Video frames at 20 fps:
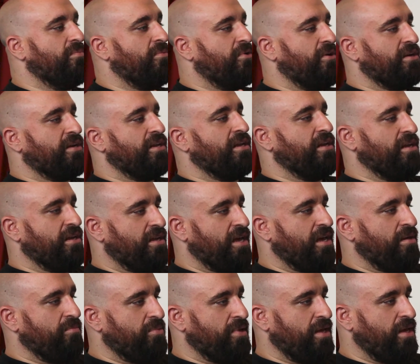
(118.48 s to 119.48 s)
a marketing
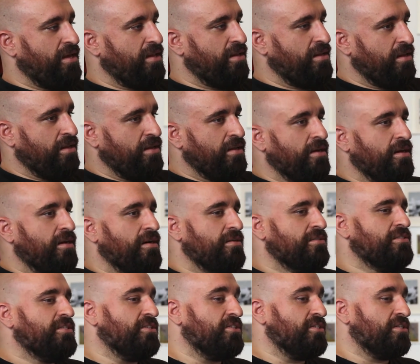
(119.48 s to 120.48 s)
campaign
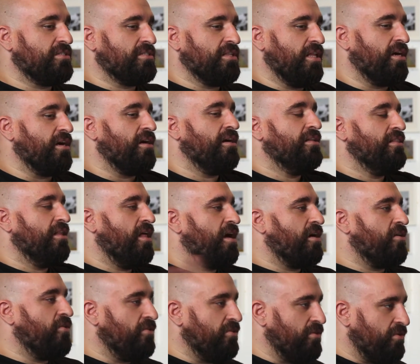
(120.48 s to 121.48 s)
to just like
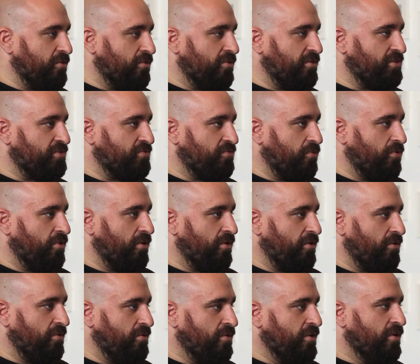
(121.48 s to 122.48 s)
unlock all the doors for
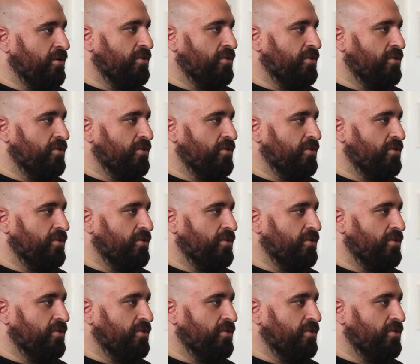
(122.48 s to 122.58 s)
you.